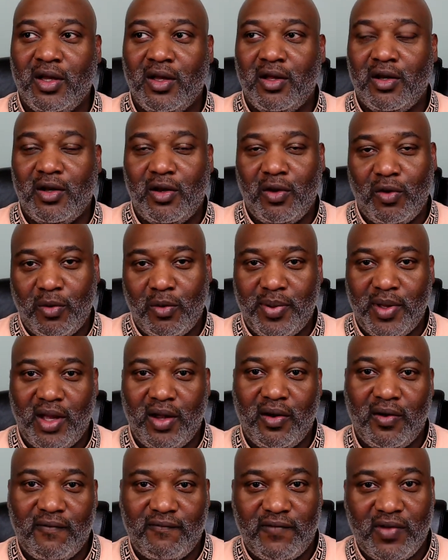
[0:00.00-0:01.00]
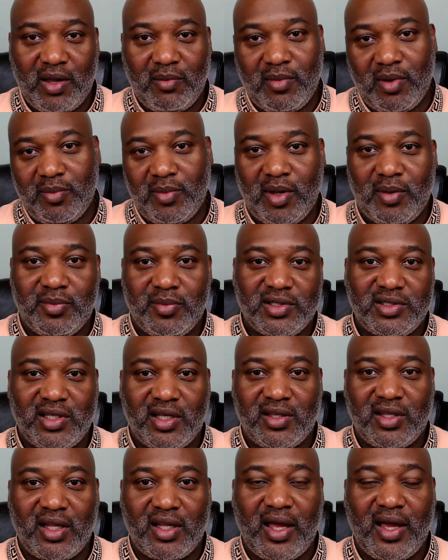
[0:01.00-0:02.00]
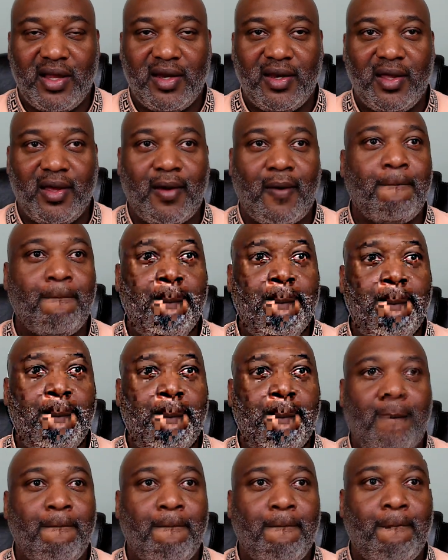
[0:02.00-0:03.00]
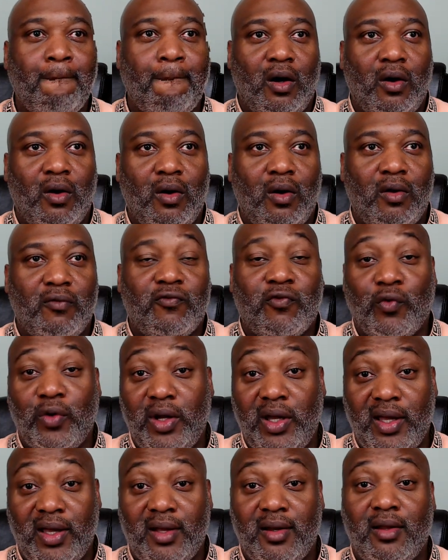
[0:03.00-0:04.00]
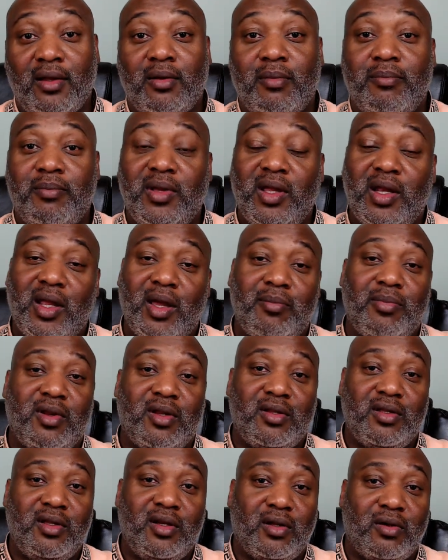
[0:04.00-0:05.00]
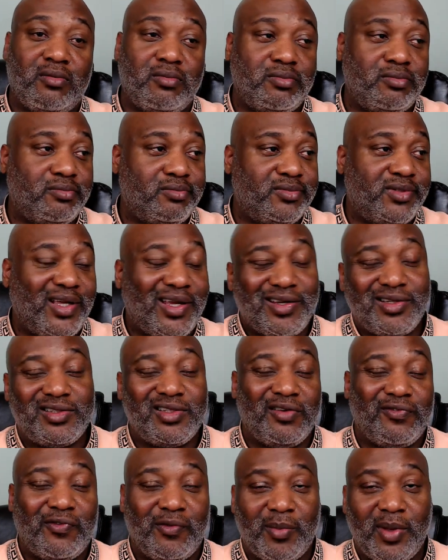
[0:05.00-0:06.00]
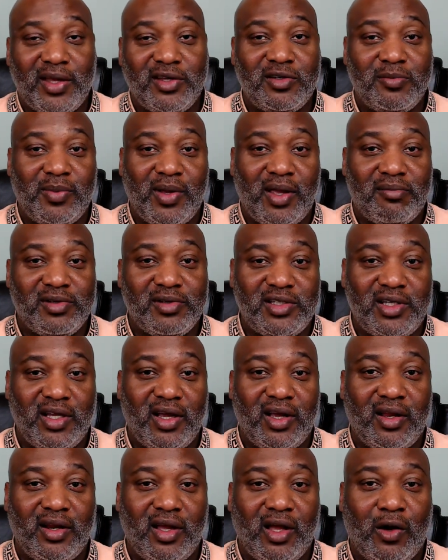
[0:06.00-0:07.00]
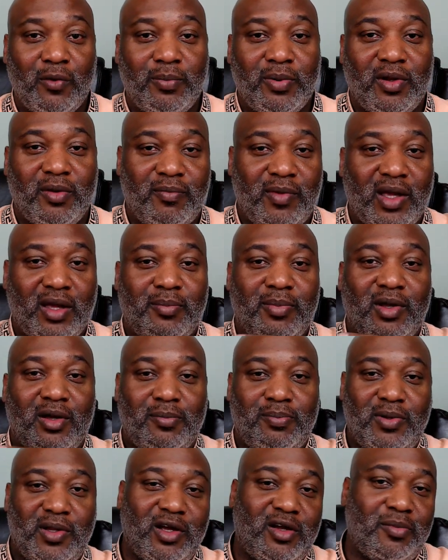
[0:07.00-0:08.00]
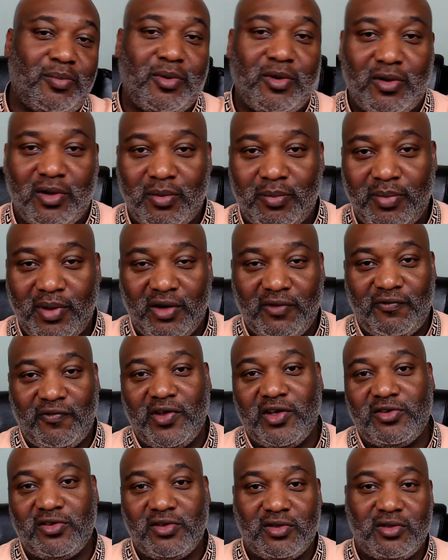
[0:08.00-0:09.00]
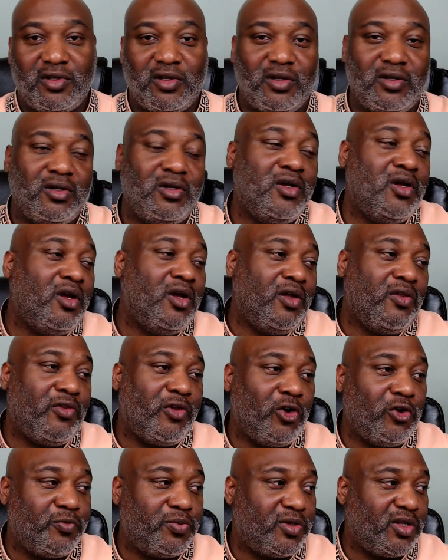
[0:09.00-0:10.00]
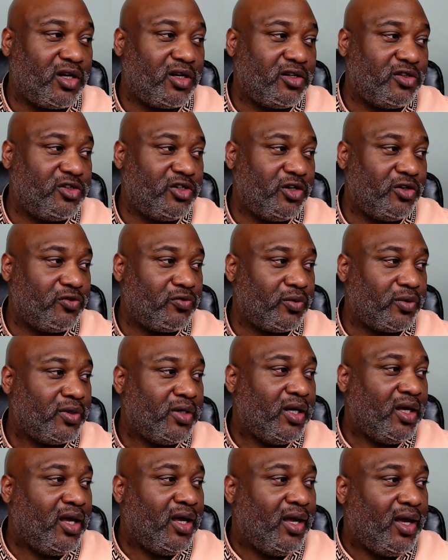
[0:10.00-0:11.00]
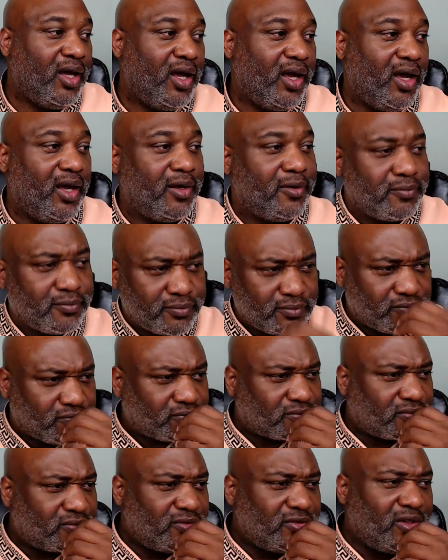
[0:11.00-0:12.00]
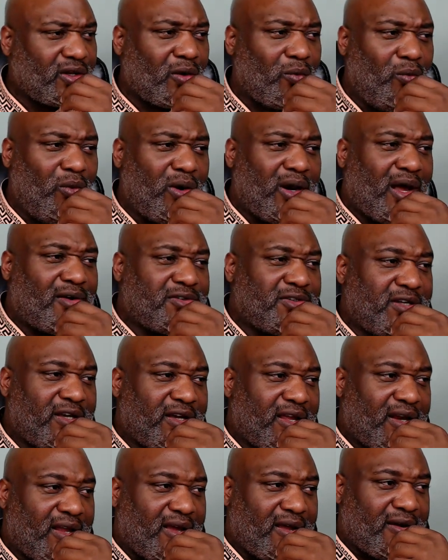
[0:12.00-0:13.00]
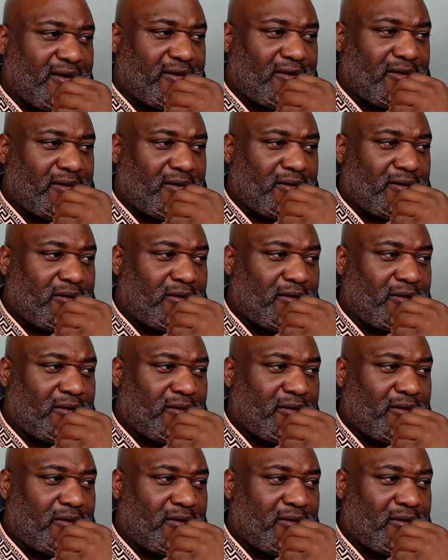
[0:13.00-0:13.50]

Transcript: know a parent, family member, something like that, or a friend, being able to, you know, take this information, be able to share to help it, make it be applicable and beneficial to the, those particular children. And what I was looking at, uh,